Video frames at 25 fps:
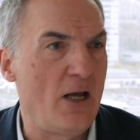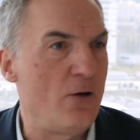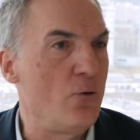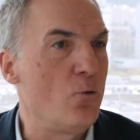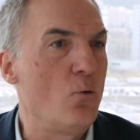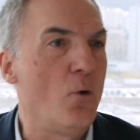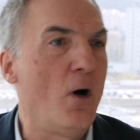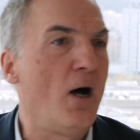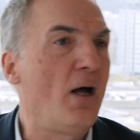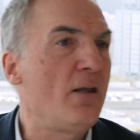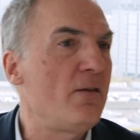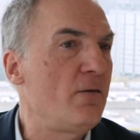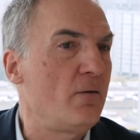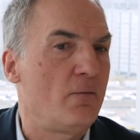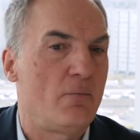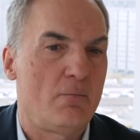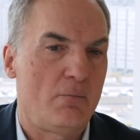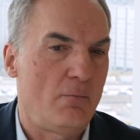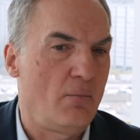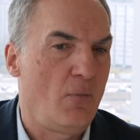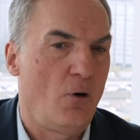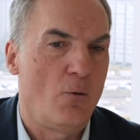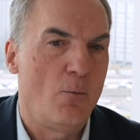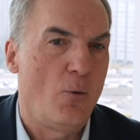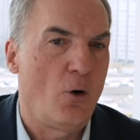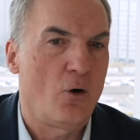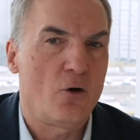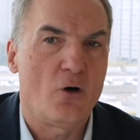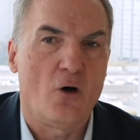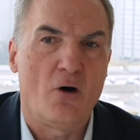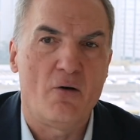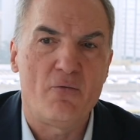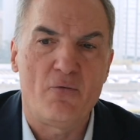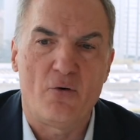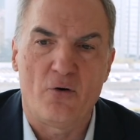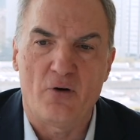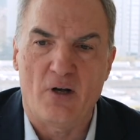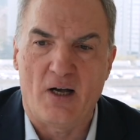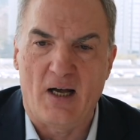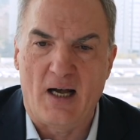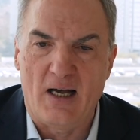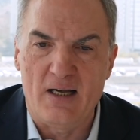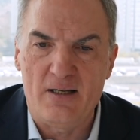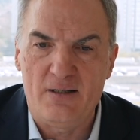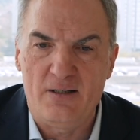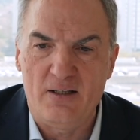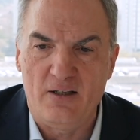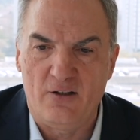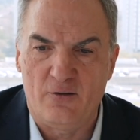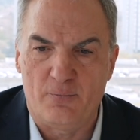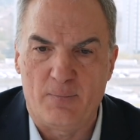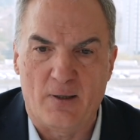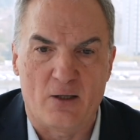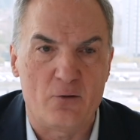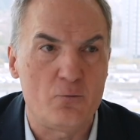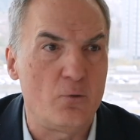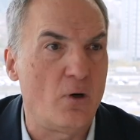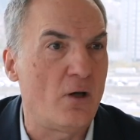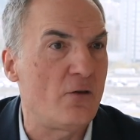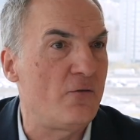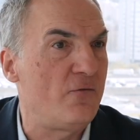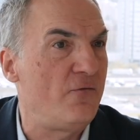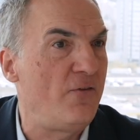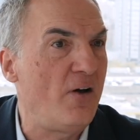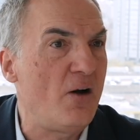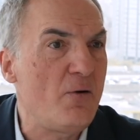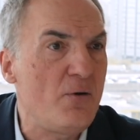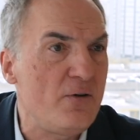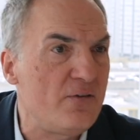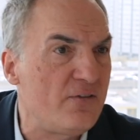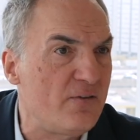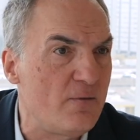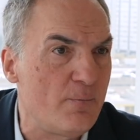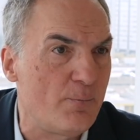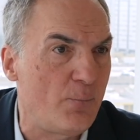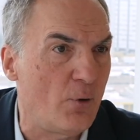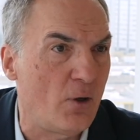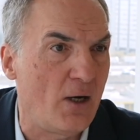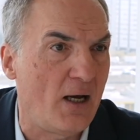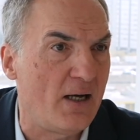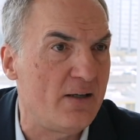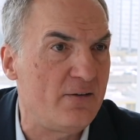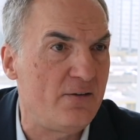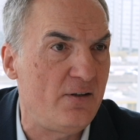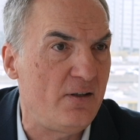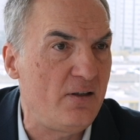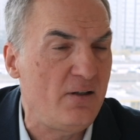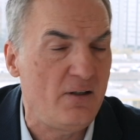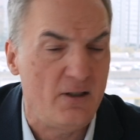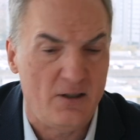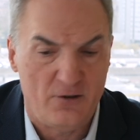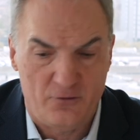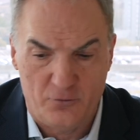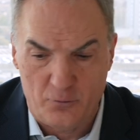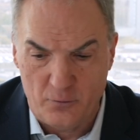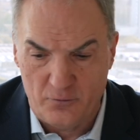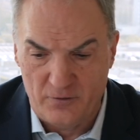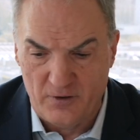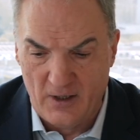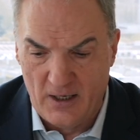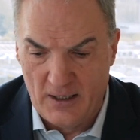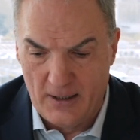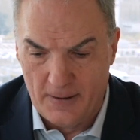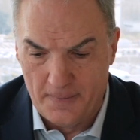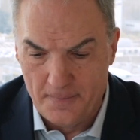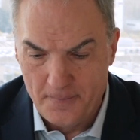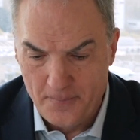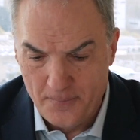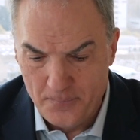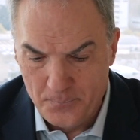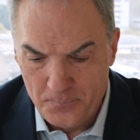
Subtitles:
And one among other ideas, but one very simple idea is to say,